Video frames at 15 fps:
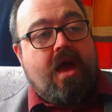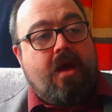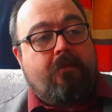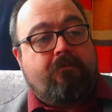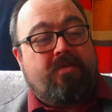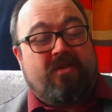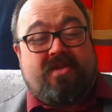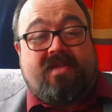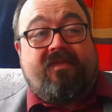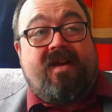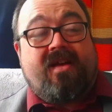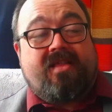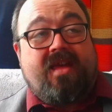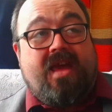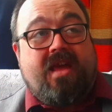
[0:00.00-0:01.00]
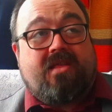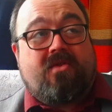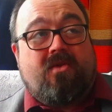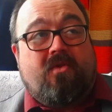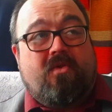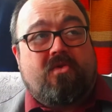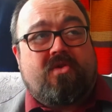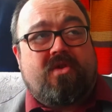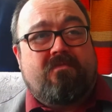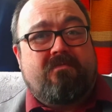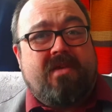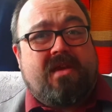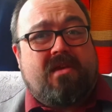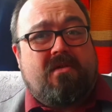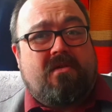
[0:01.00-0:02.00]
Plus the fact it's awesome
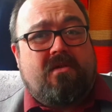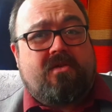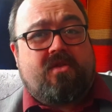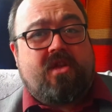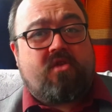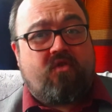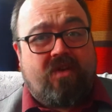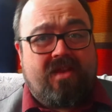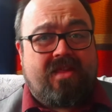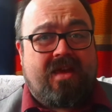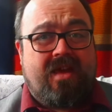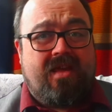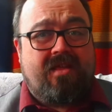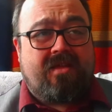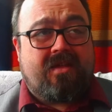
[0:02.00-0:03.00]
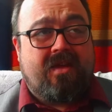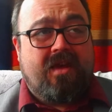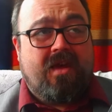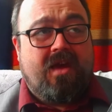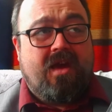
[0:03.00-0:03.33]
because the Krillitanes